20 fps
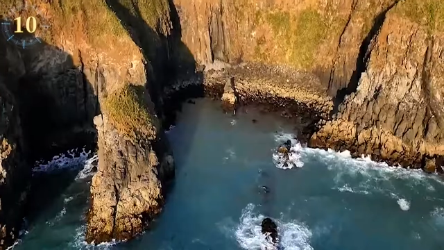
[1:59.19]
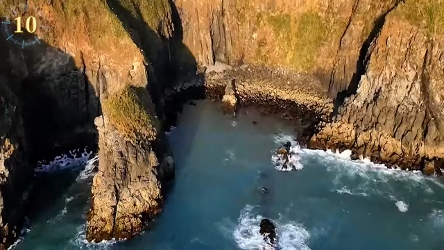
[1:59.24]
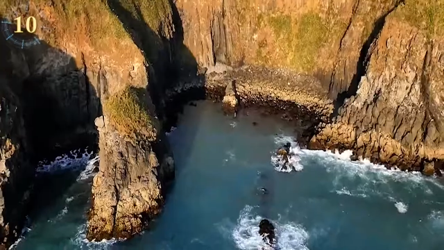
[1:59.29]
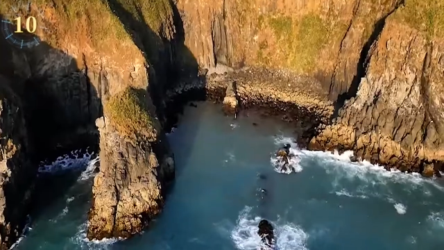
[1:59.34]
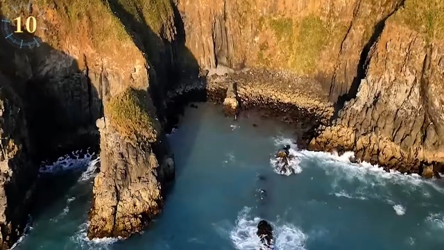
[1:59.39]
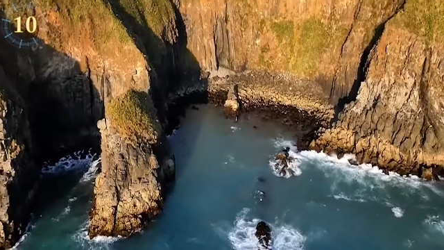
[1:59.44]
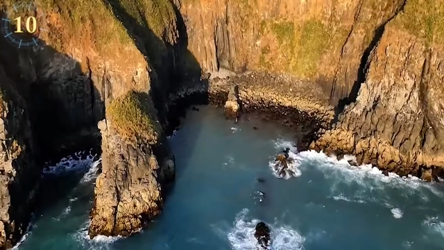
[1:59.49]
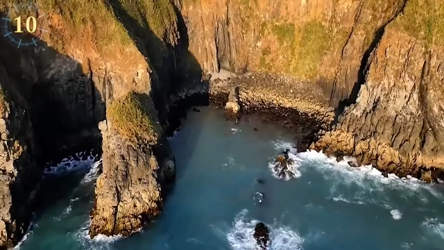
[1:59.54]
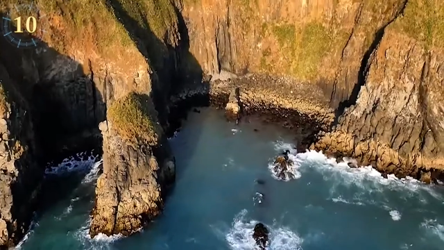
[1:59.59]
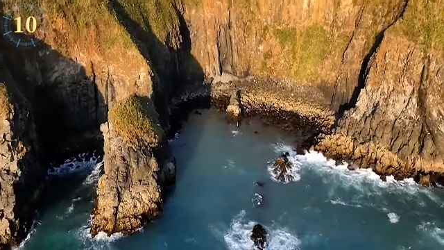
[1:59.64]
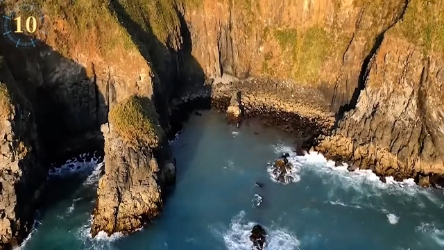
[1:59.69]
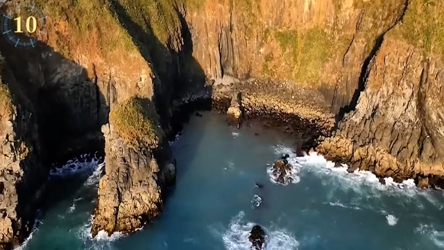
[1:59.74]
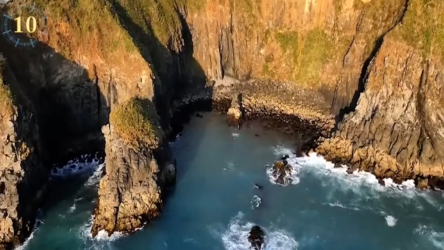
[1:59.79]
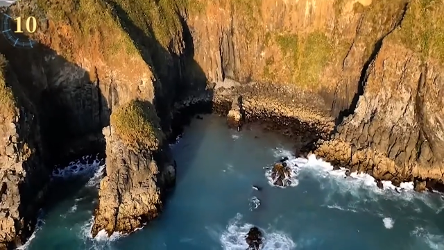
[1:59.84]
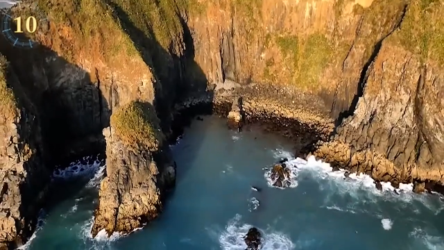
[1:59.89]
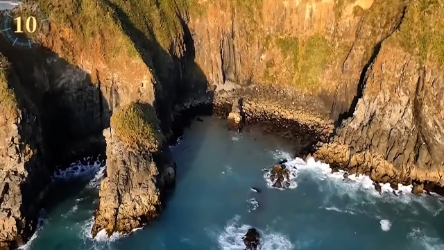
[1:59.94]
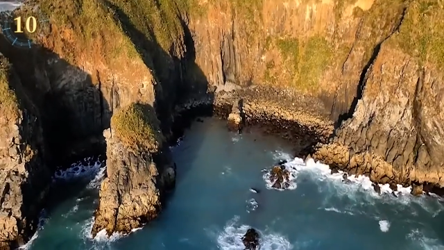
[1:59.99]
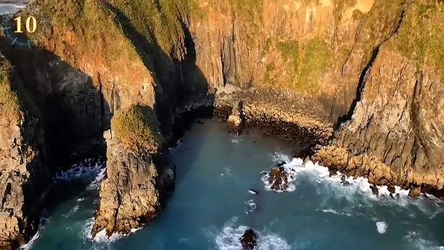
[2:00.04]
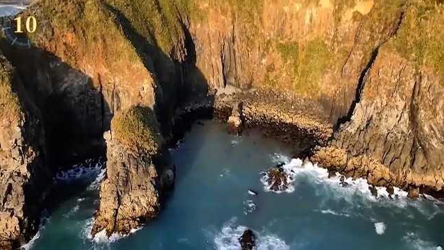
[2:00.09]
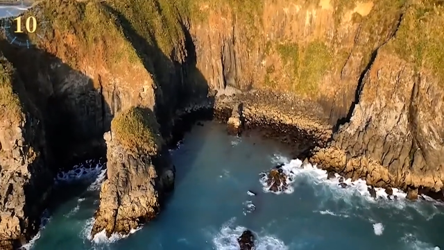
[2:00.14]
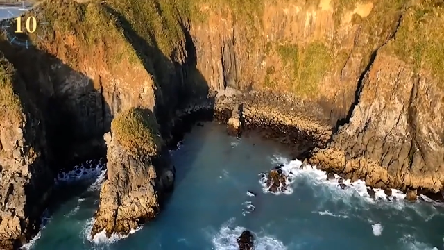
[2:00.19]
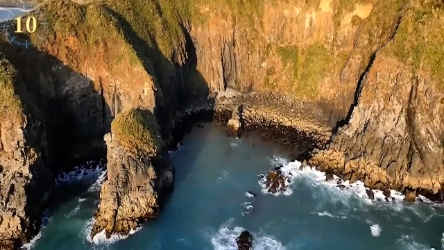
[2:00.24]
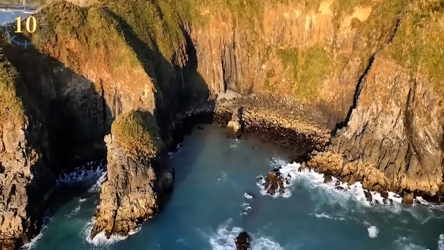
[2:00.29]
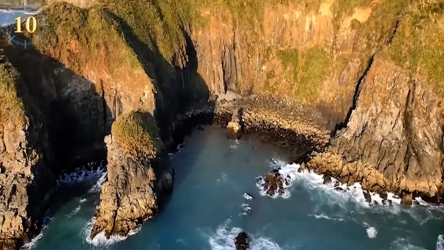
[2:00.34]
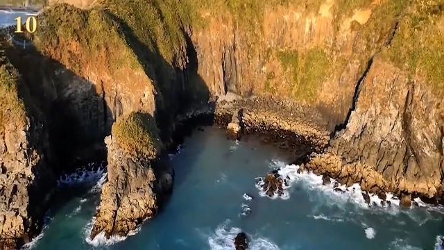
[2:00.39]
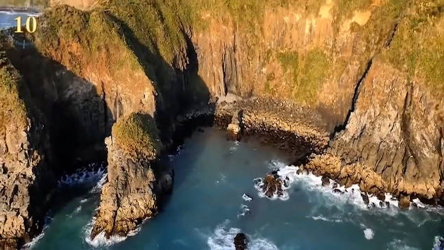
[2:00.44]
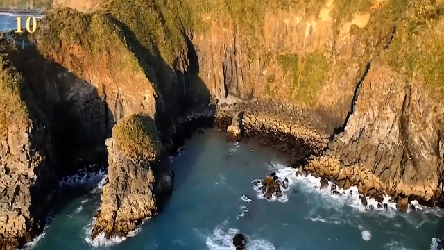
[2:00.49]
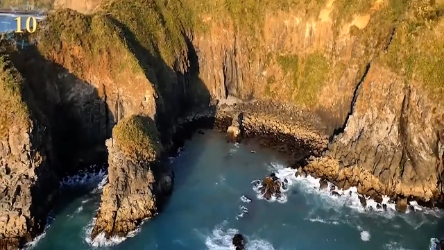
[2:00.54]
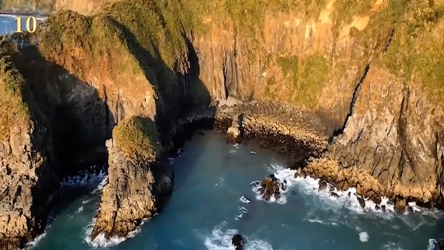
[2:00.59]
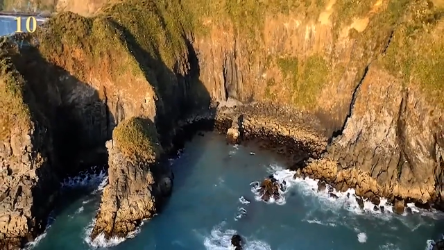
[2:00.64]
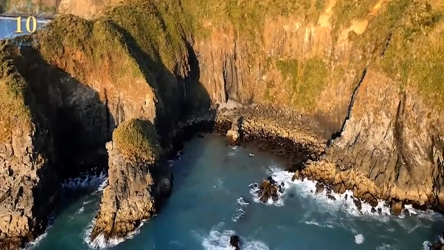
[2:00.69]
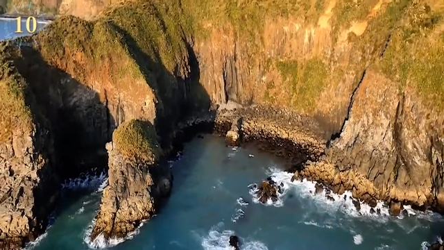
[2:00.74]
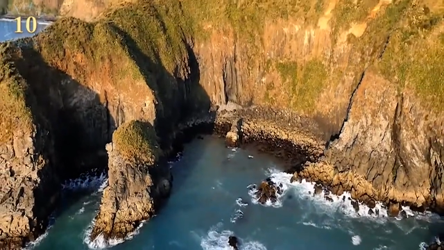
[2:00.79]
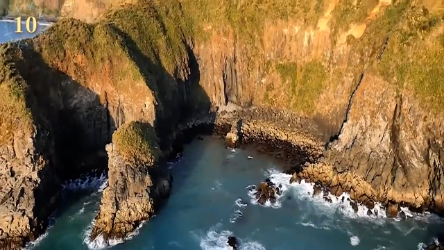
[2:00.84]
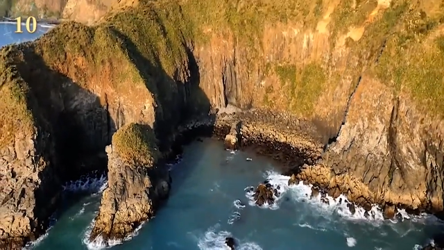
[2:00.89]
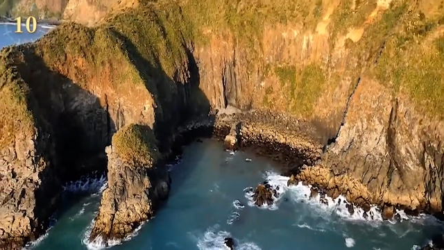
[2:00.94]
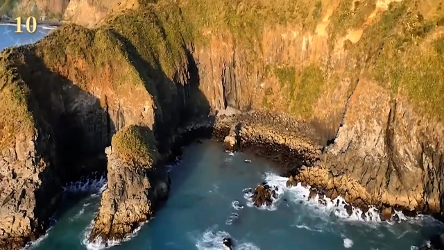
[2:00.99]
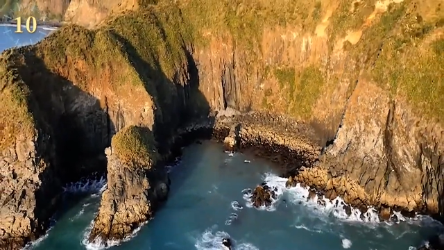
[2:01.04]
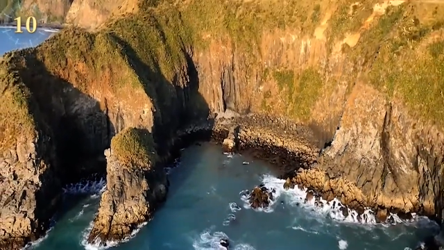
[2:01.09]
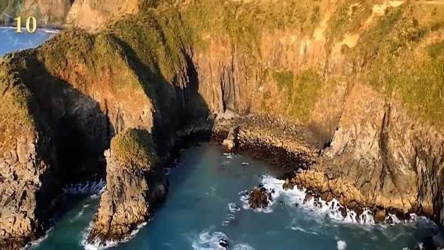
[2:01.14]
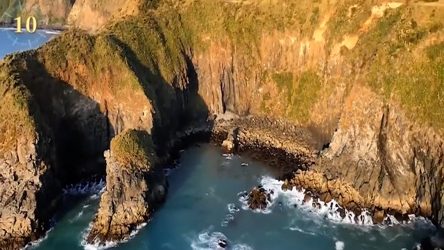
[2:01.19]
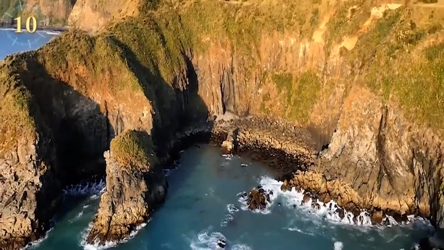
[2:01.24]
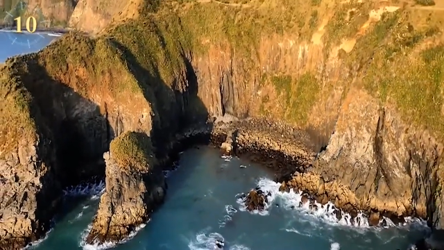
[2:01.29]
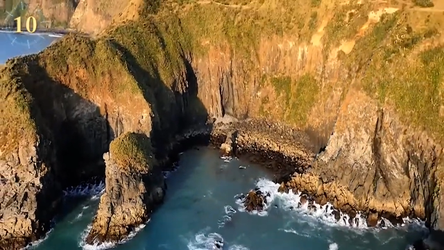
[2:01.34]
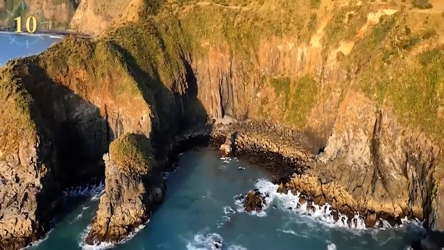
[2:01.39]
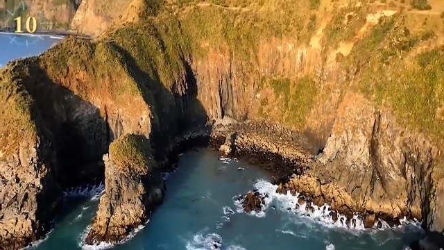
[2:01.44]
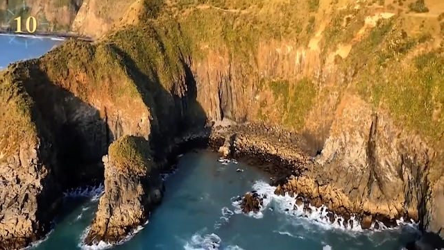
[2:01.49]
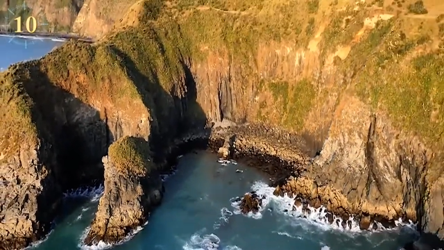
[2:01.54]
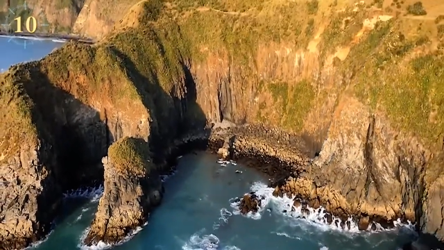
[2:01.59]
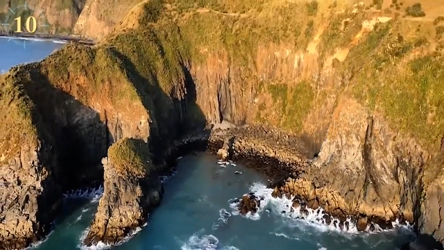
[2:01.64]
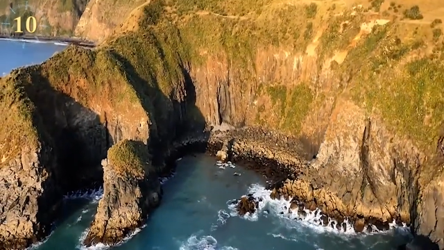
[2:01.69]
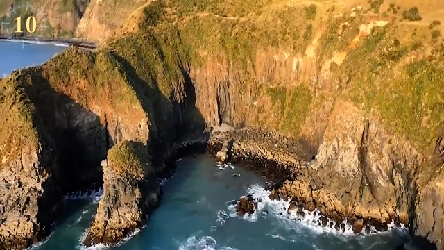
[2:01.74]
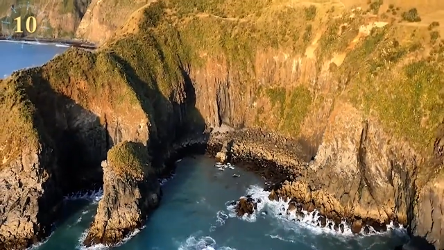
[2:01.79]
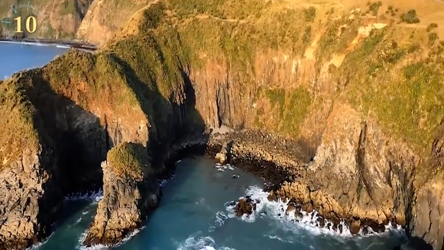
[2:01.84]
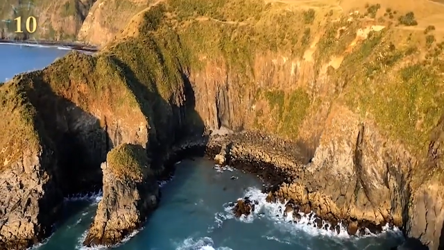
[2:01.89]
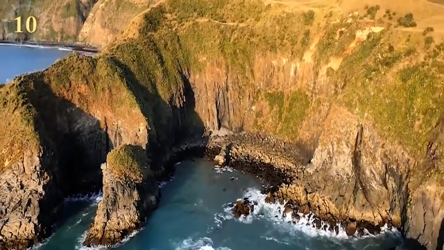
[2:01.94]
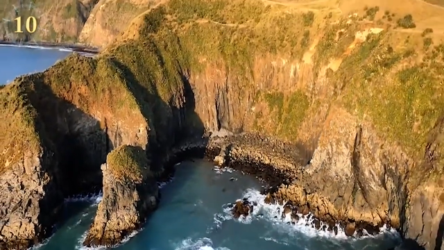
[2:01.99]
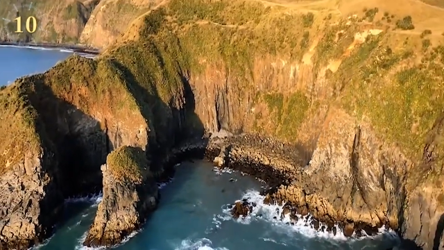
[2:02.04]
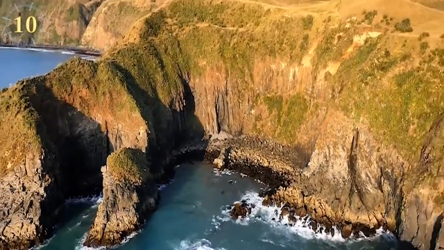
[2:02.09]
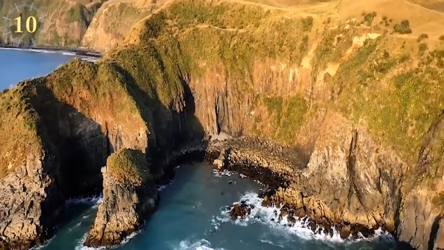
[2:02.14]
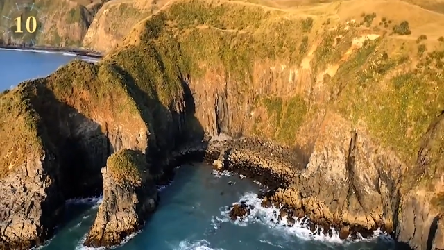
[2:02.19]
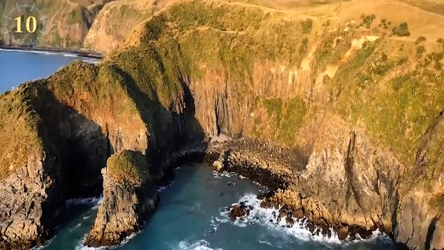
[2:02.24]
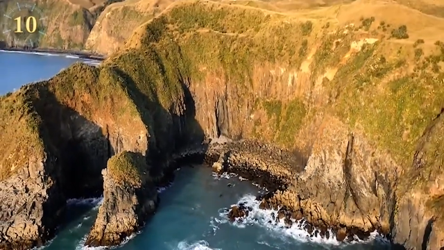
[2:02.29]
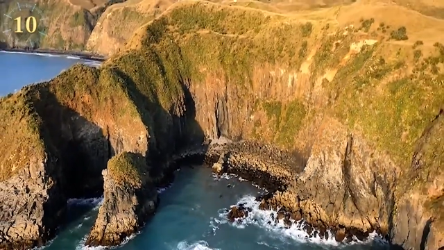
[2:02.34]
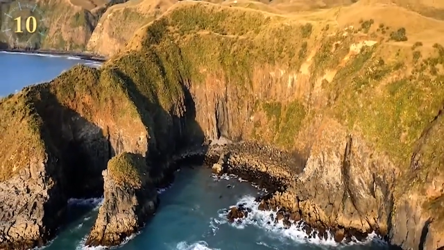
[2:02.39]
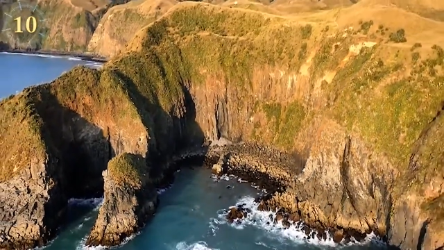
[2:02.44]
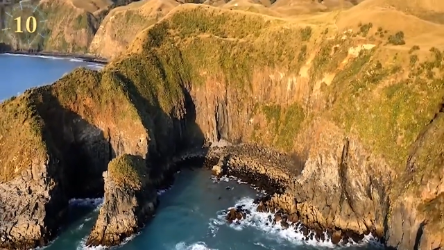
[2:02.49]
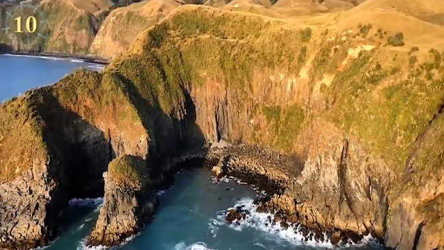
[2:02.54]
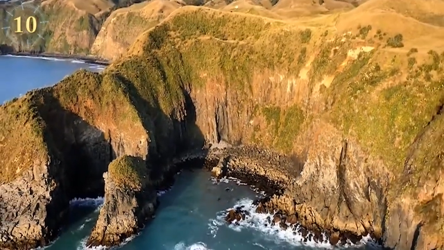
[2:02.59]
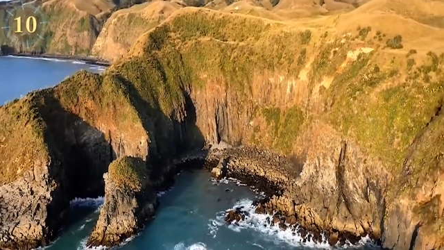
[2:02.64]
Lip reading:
No face is visible, so there are no lips to read.